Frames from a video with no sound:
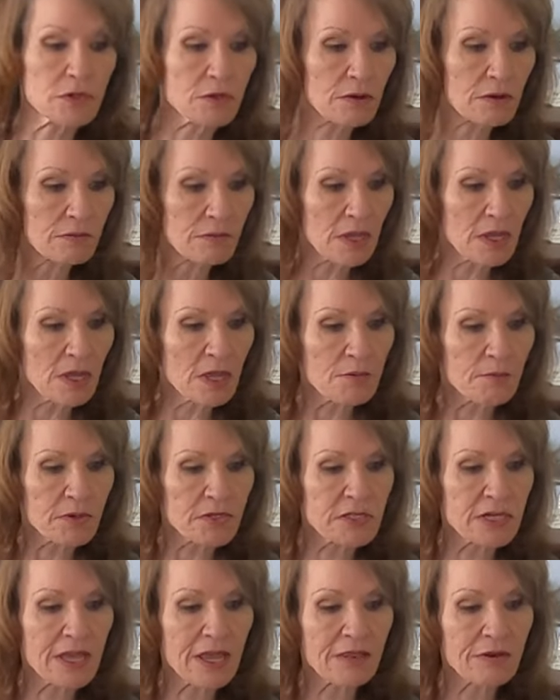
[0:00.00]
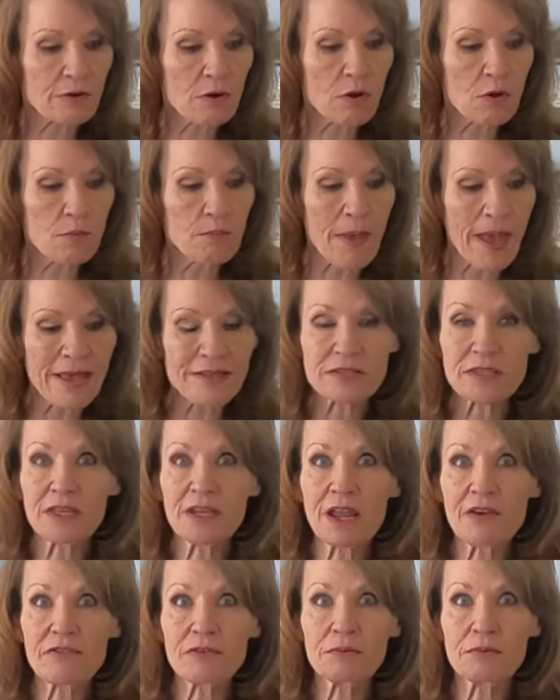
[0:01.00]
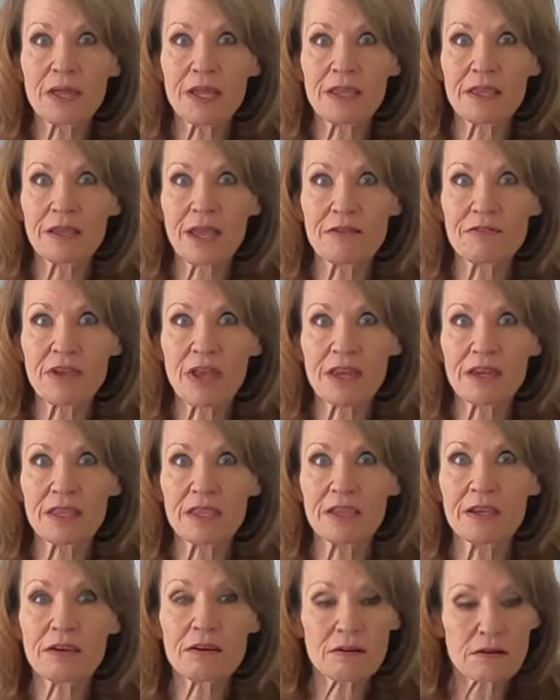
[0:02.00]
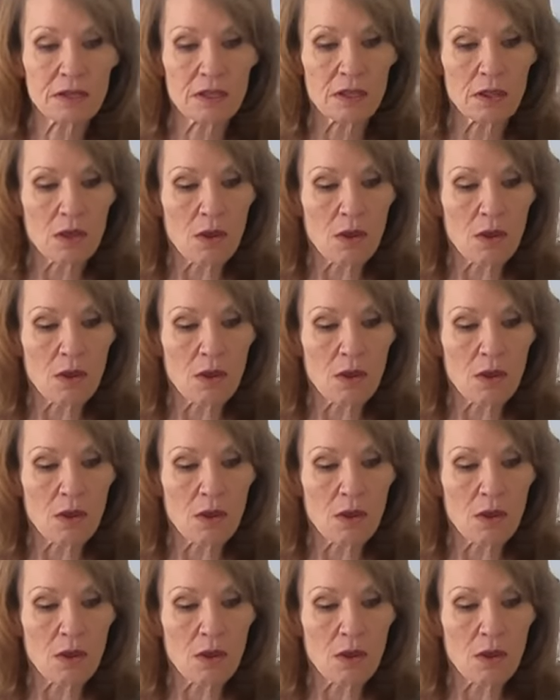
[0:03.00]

You can put together a whole basket of them like I've got here,